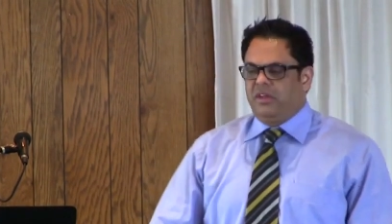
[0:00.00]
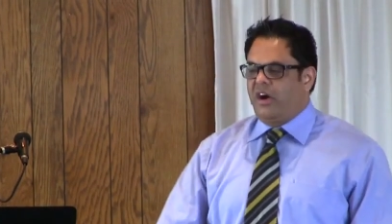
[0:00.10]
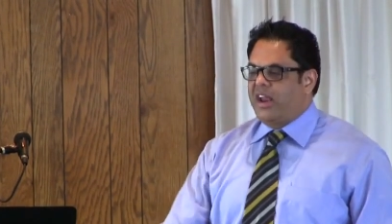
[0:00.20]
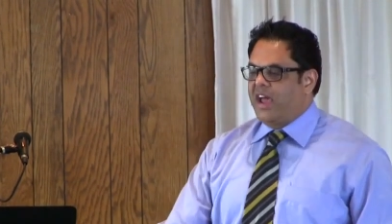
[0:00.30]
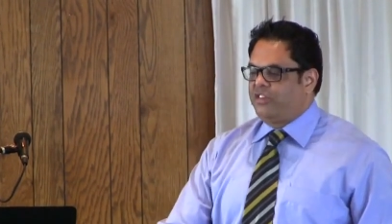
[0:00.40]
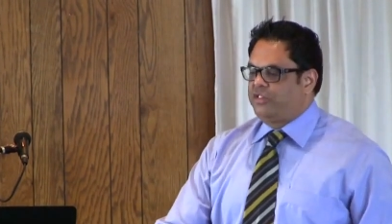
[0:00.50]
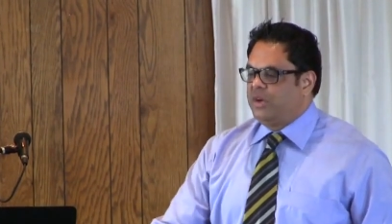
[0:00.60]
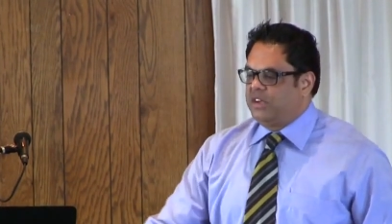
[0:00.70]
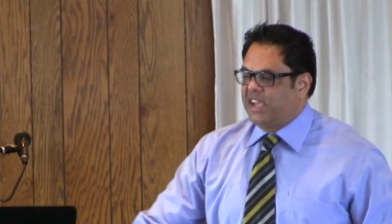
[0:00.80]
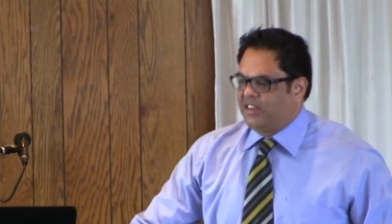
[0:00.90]
God has
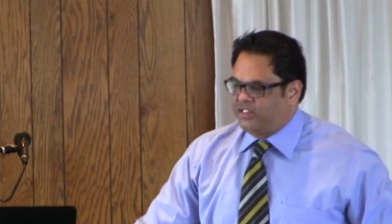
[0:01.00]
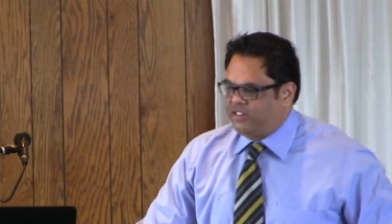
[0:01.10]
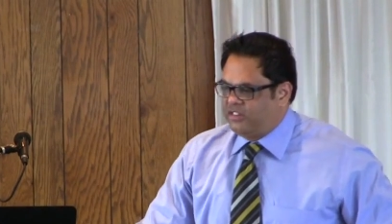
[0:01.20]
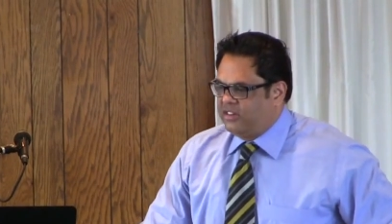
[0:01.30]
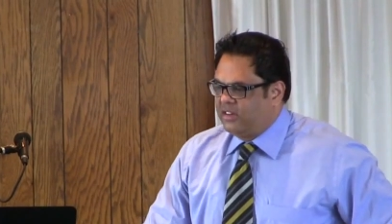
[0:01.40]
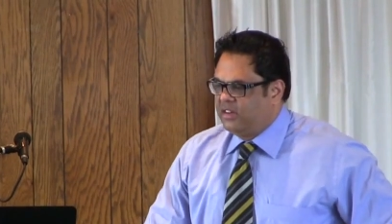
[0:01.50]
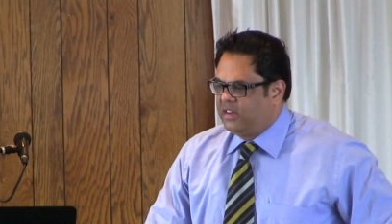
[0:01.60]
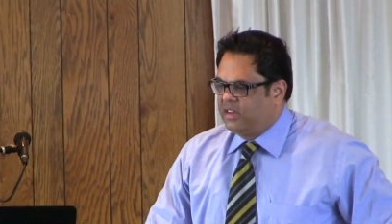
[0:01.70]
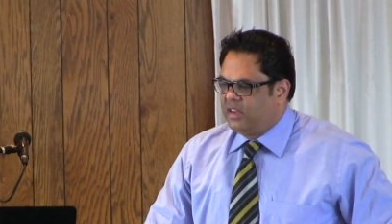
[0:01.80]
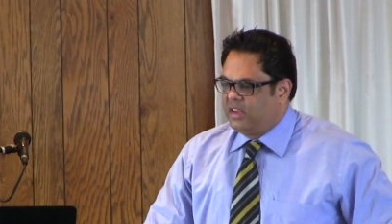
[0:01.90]
to attest
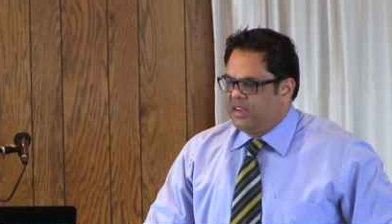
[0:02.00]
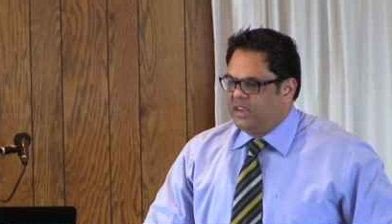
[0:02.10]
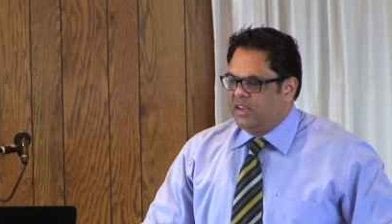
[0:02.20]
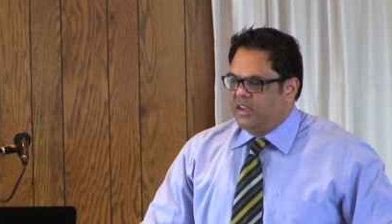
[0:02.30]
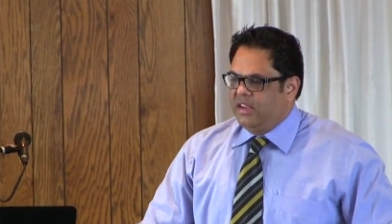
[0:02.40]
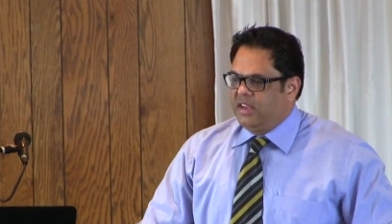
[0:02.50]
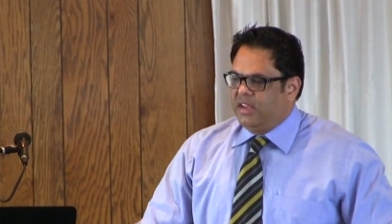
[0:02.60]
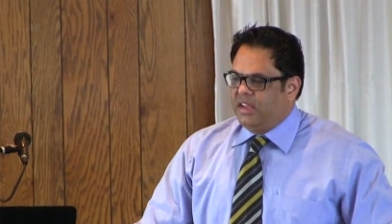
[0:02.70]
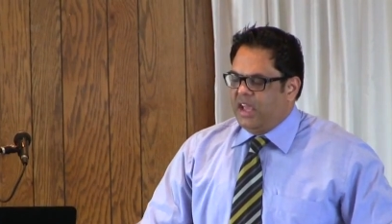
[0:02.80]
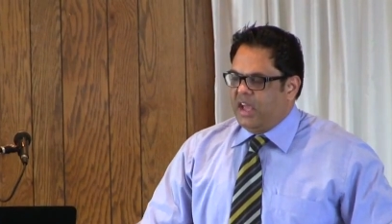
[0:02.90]

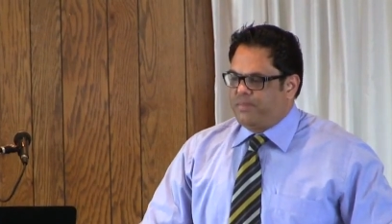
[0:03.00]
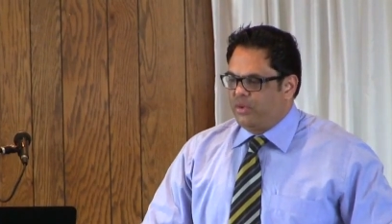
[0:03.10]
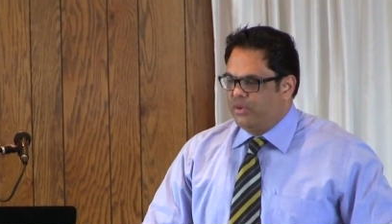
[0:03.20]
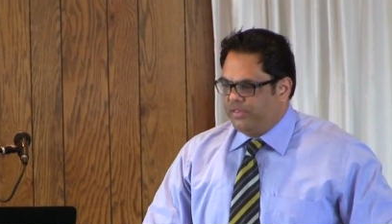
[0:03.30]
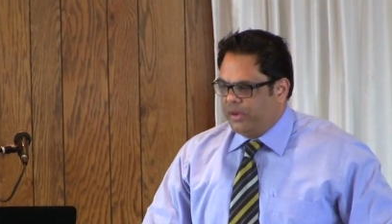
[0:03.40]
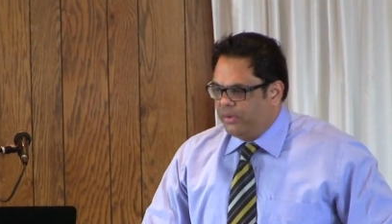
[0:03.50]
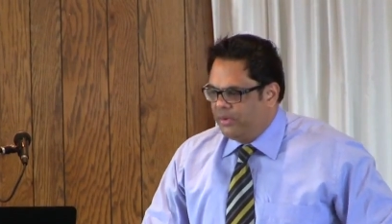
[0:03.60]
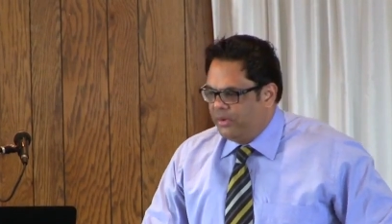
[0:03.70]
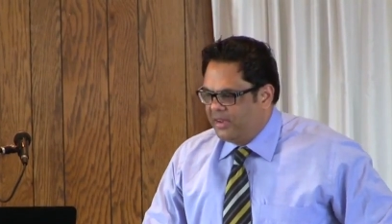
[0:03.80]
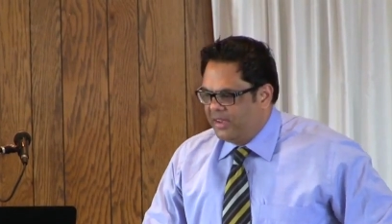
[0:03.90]
and prove you.
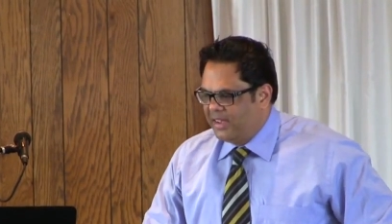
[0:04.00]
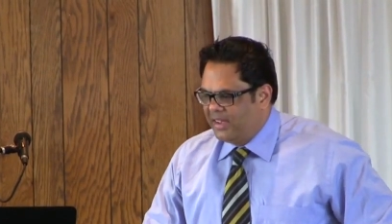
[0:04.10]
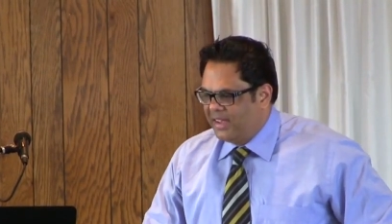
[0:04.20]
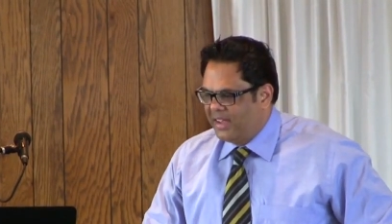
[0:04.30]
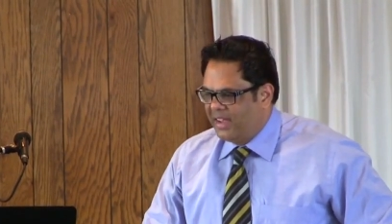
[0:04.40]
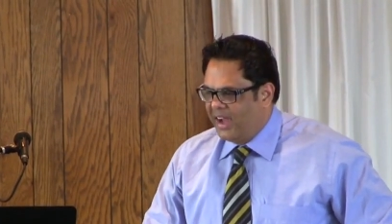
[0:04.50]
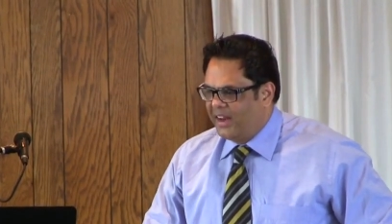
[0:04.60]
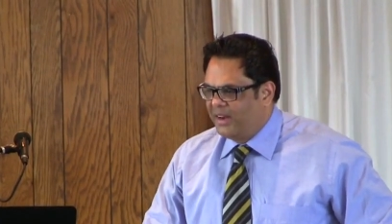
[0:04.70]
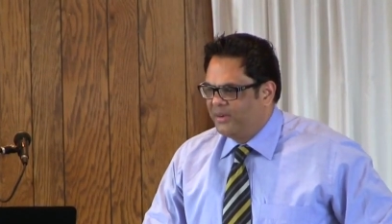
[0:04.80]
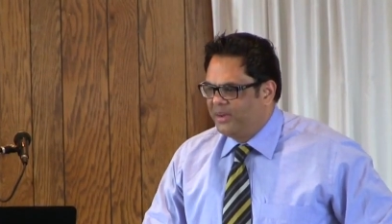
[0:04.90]

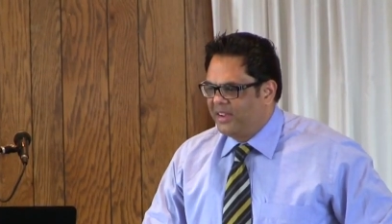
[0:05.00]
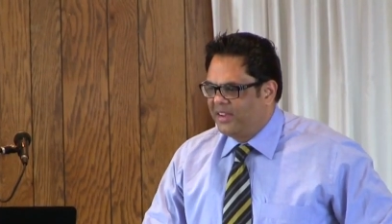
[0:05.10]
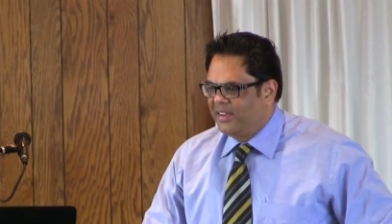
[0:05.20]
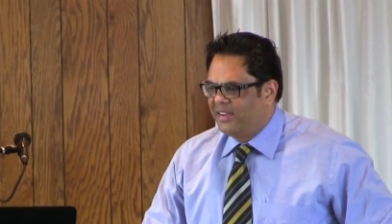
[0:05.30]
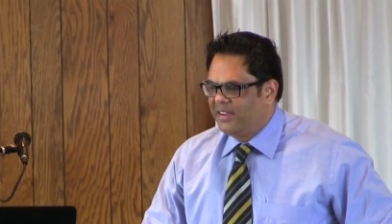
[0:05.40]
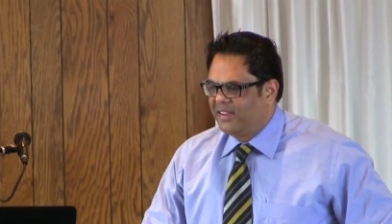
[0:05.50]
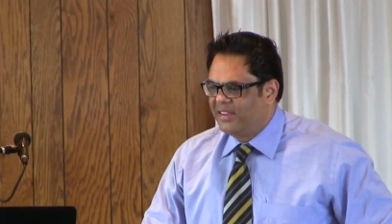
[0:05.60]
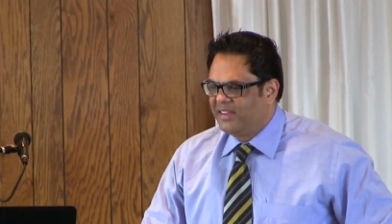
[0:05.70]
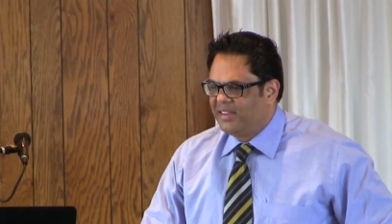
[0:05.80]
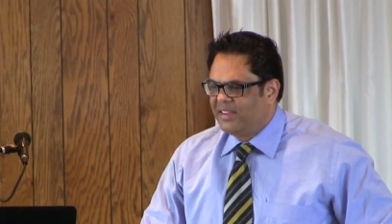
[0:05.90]
Hallelujah.
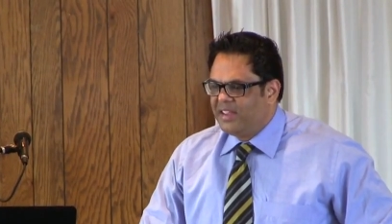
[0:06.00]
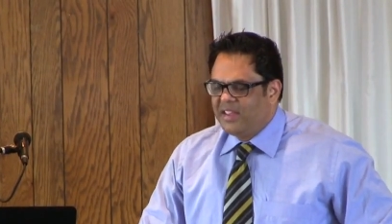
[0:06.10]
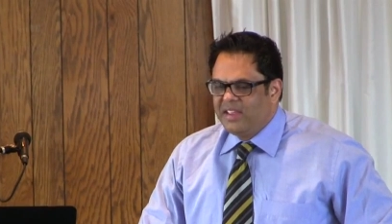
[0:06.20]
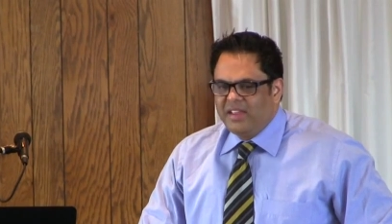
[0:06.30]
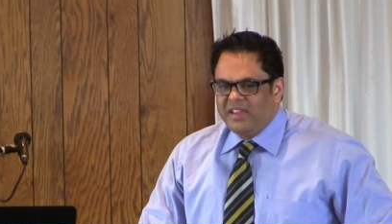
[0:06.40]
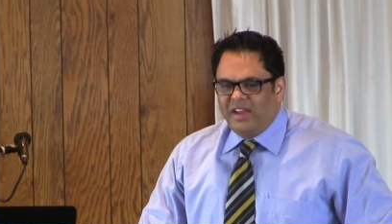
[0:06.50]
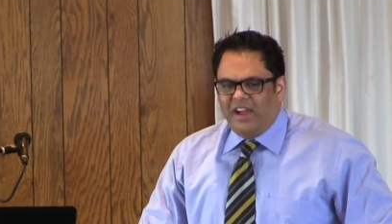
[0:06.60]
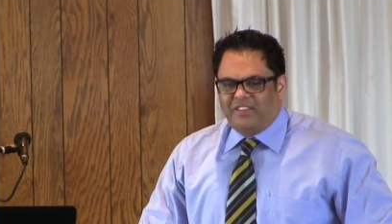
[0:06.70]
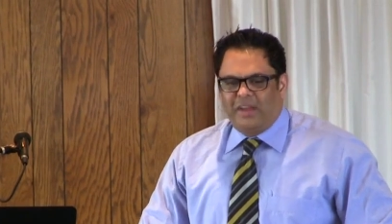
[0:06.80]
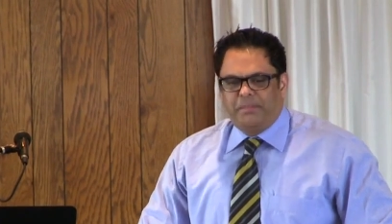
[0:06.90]

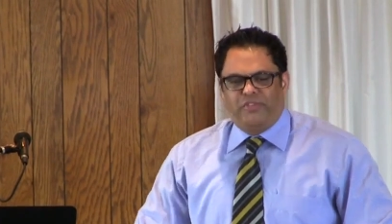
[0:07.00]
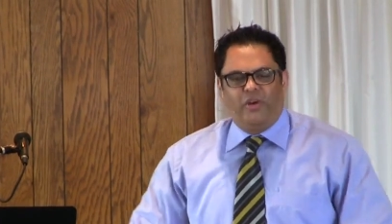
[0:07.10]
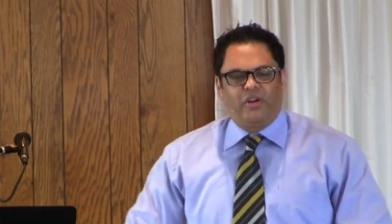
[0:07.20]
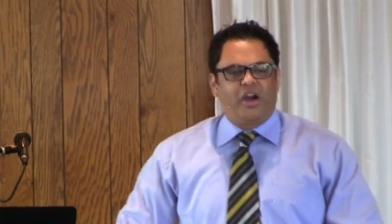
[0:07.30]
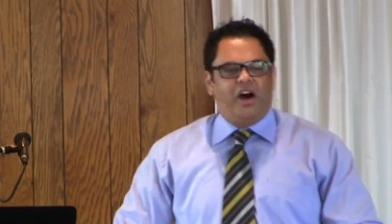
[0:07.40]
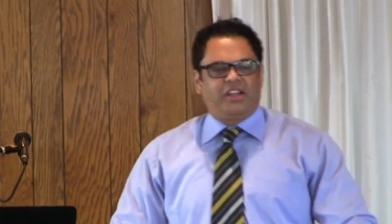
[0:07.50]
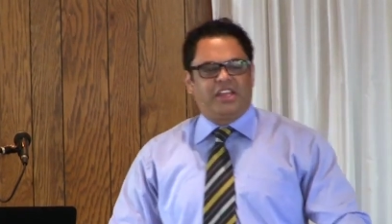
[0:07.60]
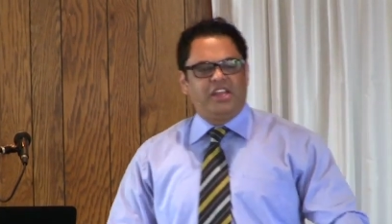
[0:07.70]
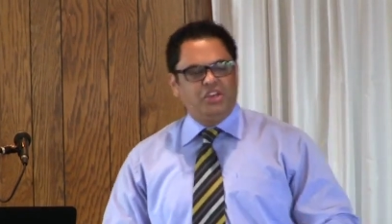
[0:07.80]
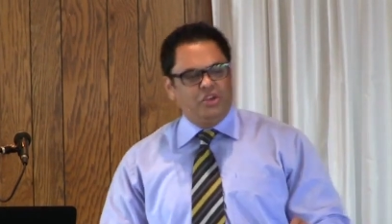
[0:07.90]
I said, before God
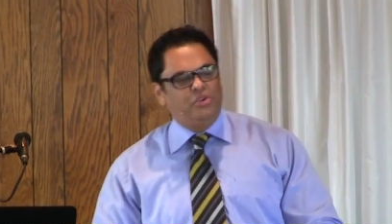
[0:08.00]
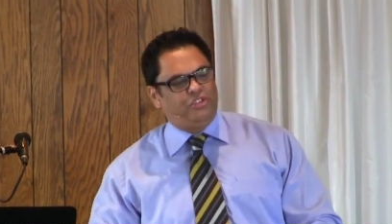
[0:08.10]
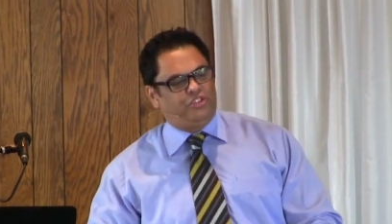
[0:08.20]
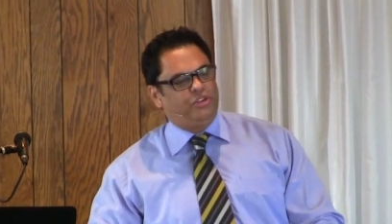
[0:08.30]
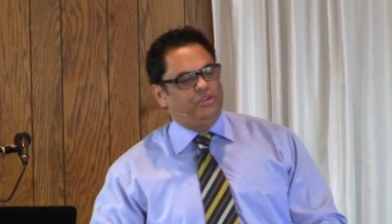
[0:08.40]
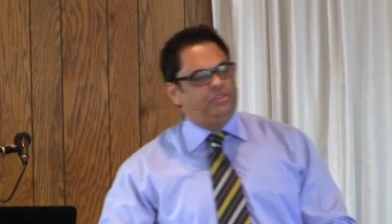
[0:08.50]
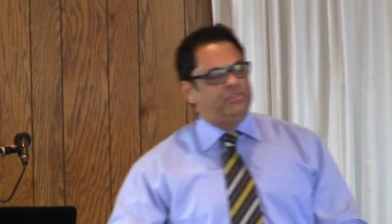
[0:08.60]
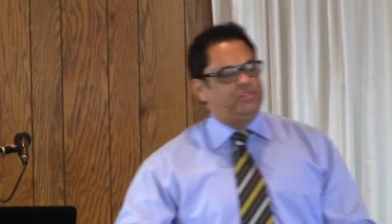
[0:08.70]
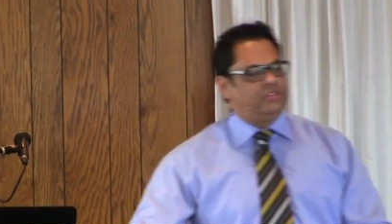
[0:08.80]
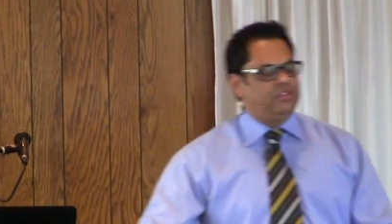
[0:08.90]
can use you,